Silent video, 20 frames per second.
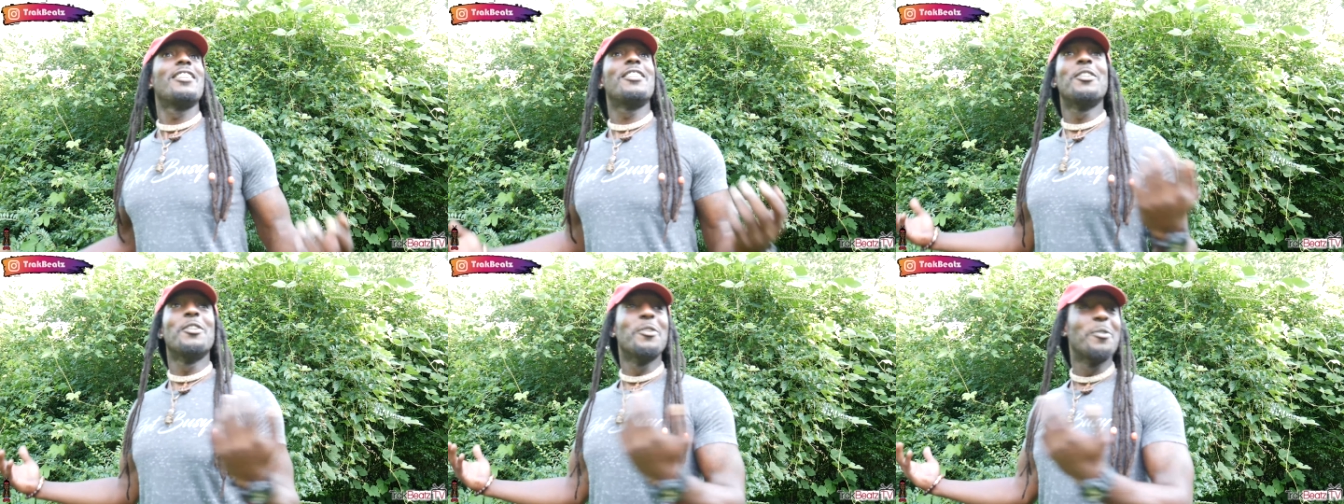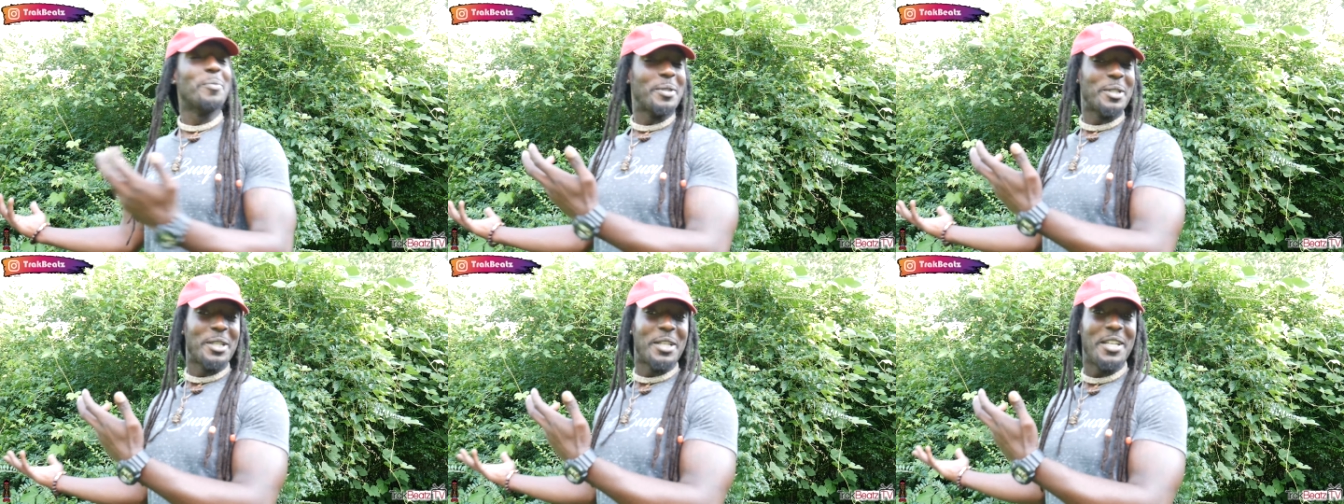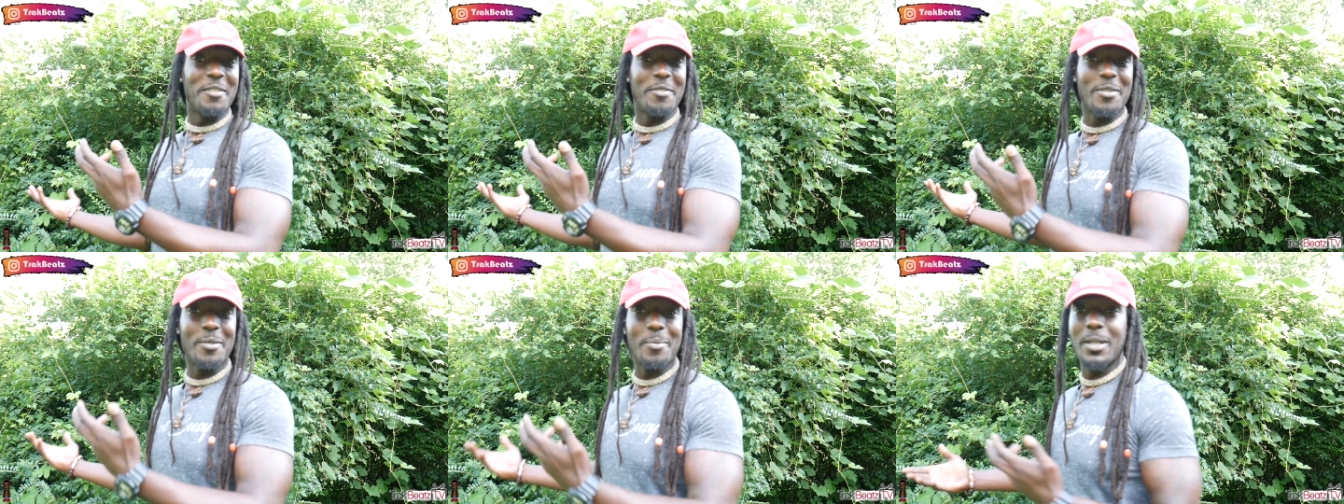you
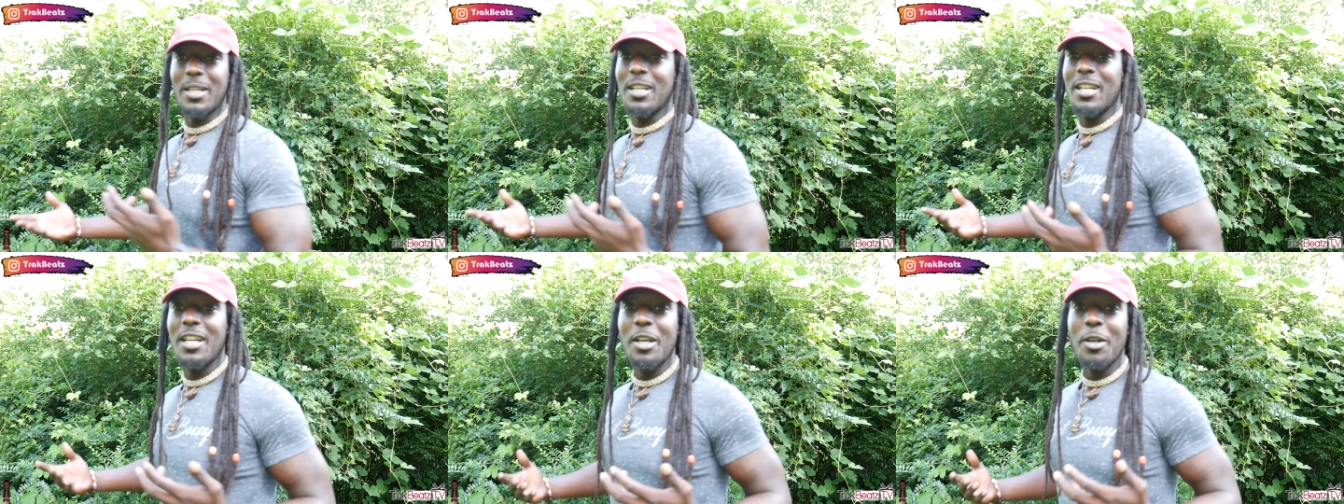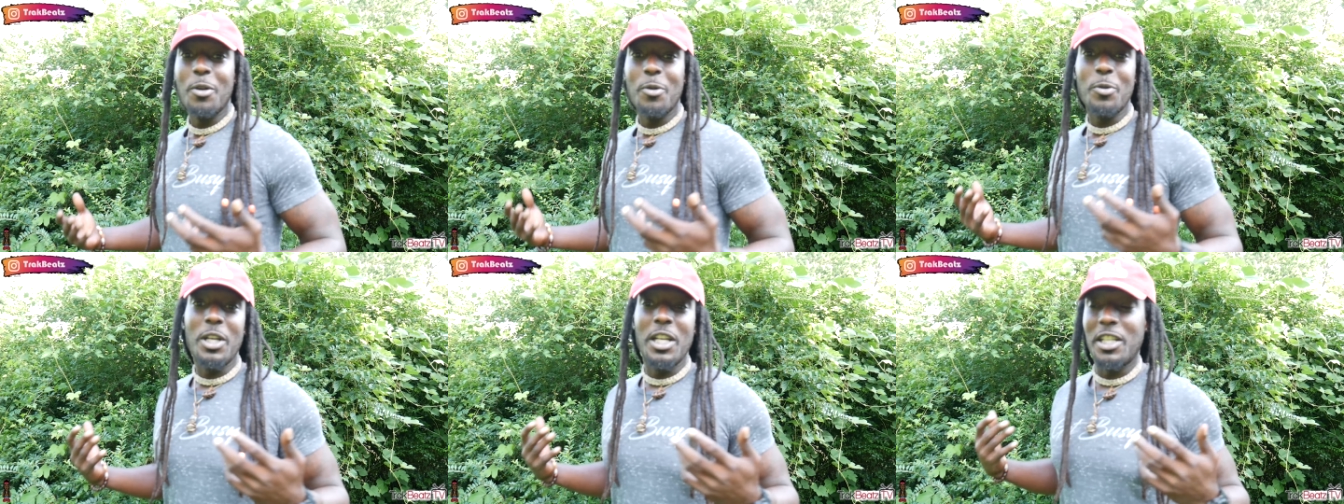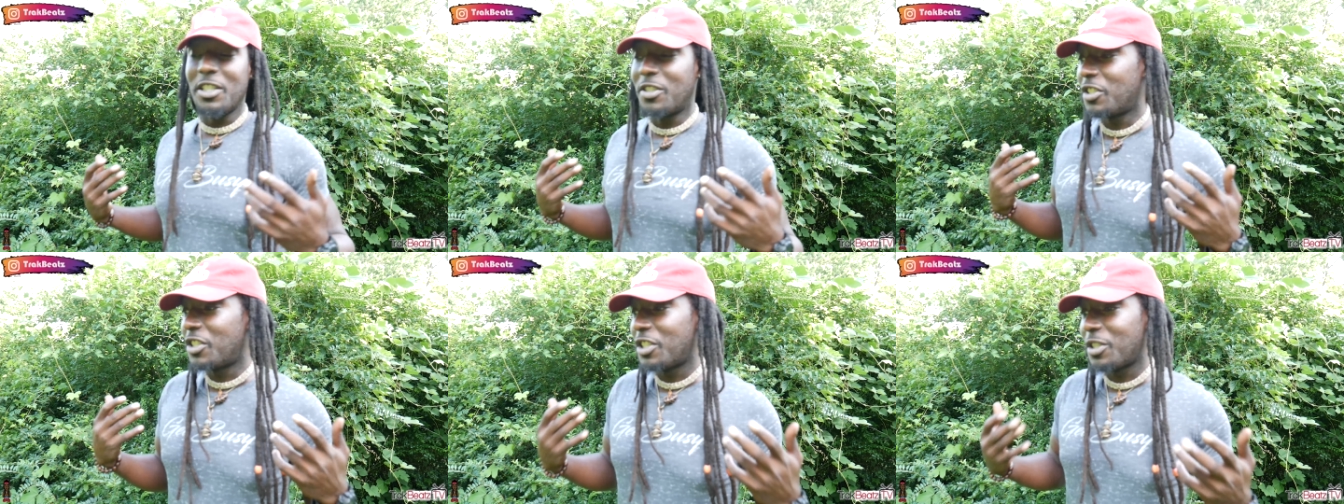believe in me.
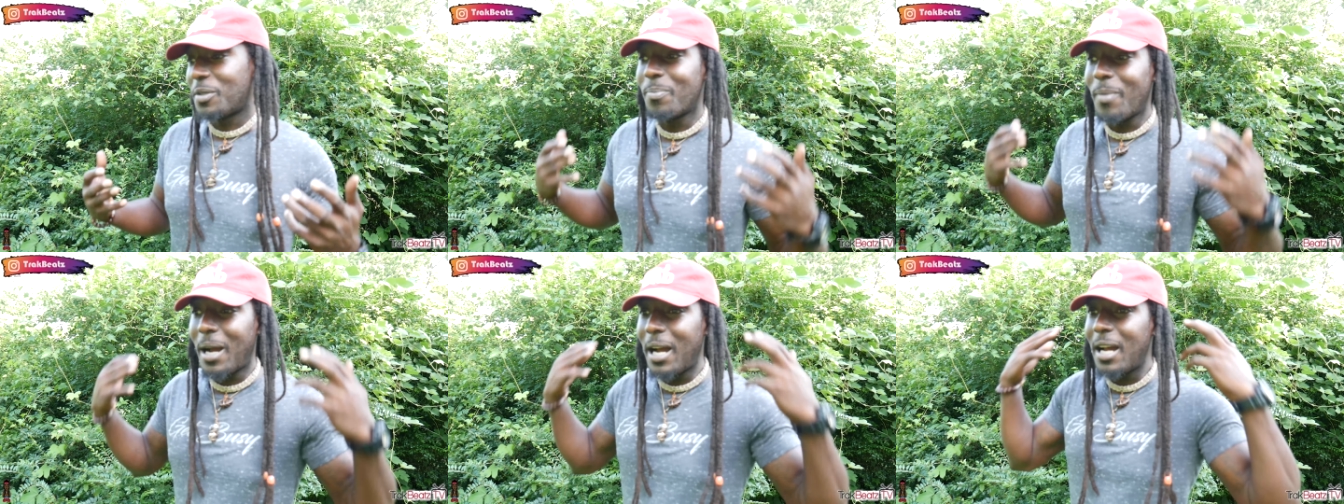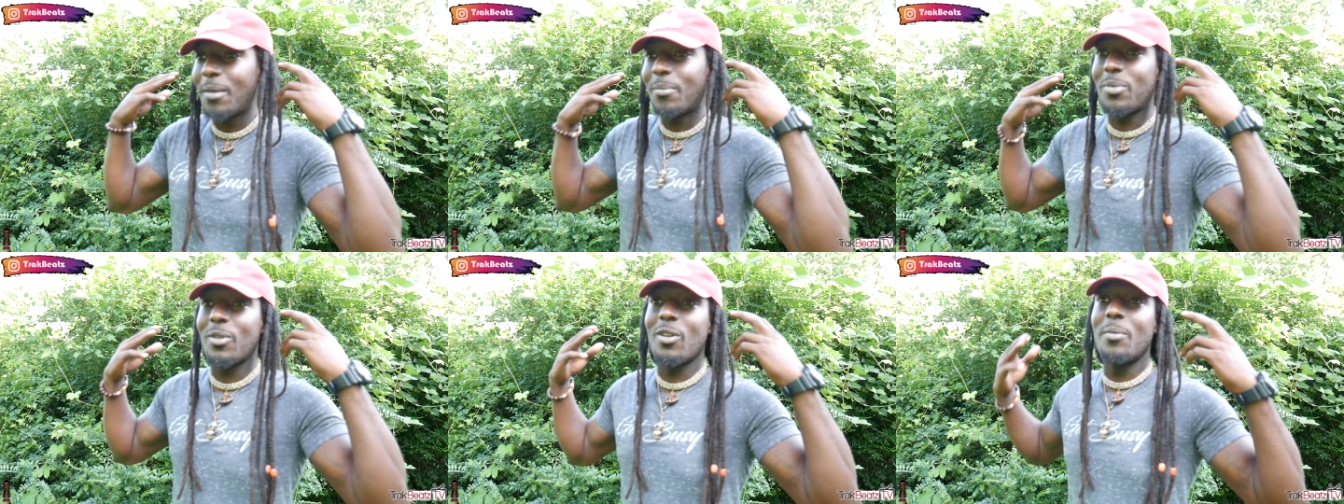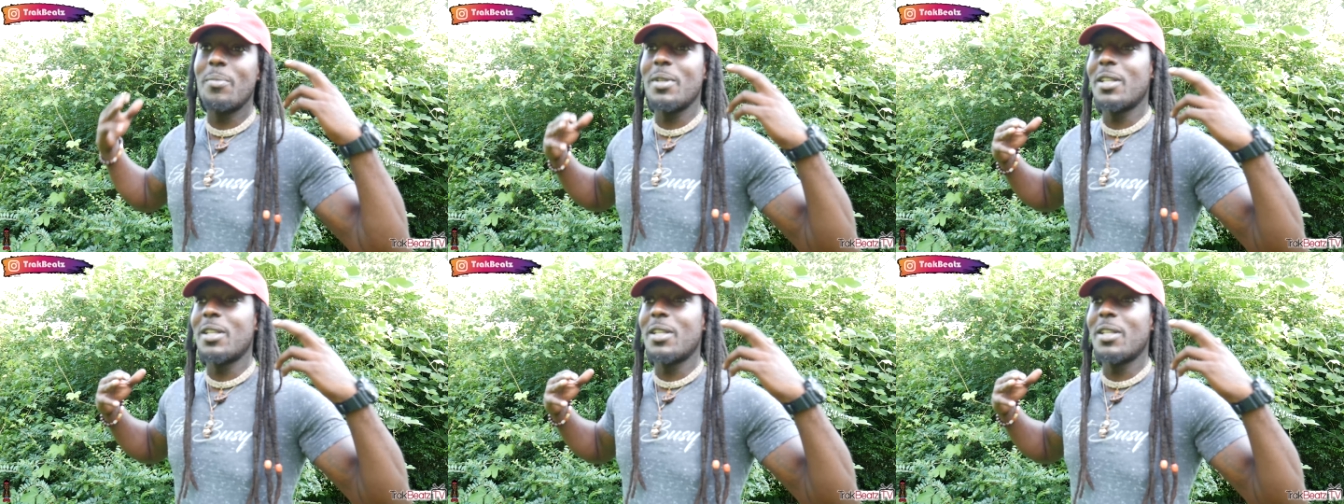It's just mind-blowing,